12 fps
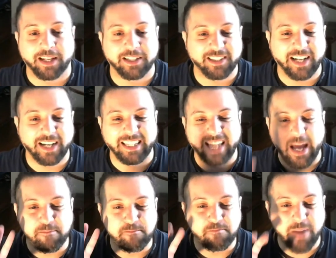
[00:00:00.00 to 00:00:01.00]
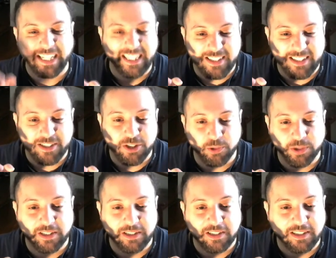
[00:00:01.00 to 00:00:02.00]
It's got that bite to
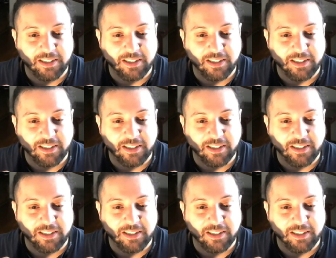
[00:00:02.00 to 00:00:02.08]
it.